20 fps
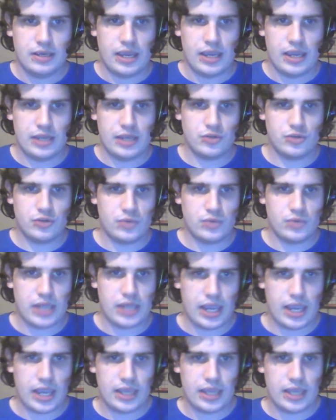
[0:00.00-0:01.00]
Andrew
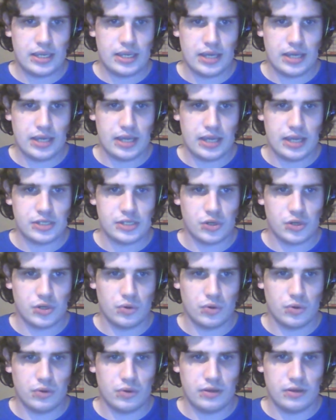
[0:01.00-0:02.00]
Yang got a
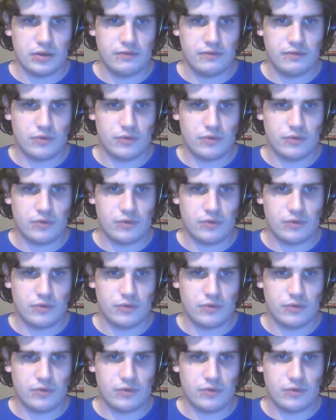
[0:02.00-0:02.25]
total of